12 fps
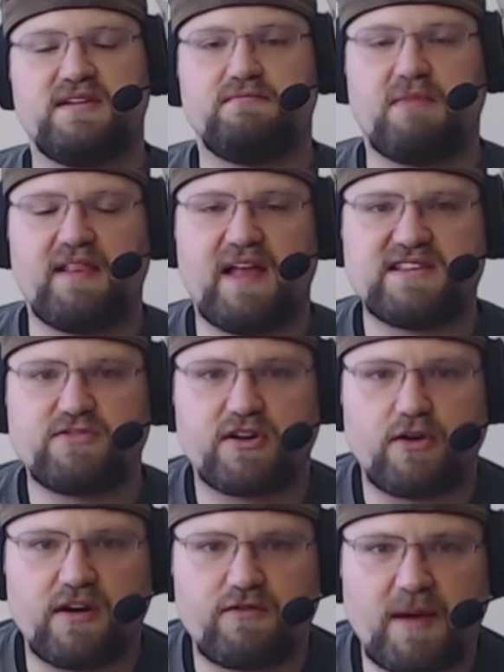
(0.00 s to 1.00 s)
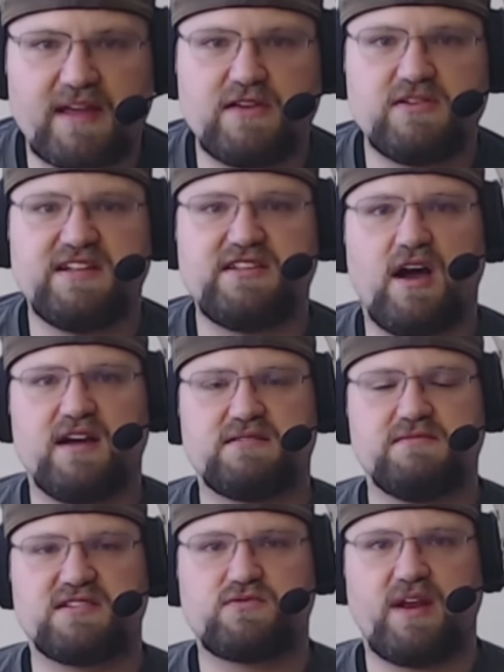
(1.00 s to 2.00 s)
my lines are recorded for my Q G Talks.
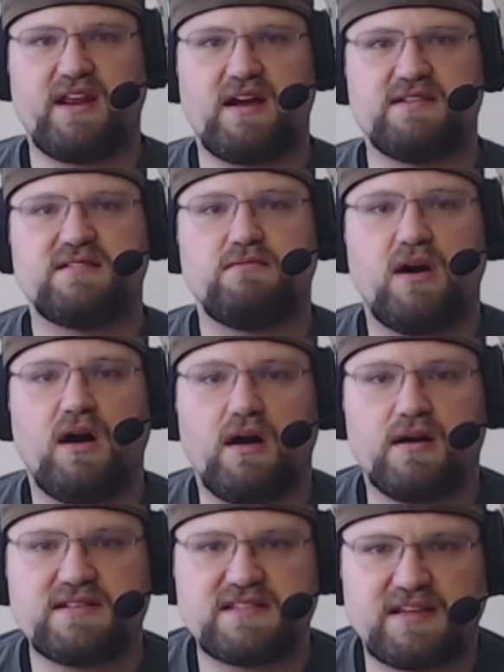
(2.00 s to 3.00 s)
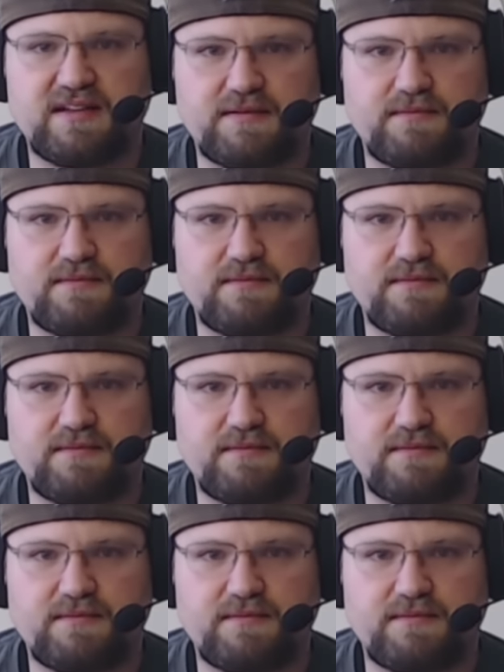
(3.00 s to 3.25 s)
I'm just waiting on some art.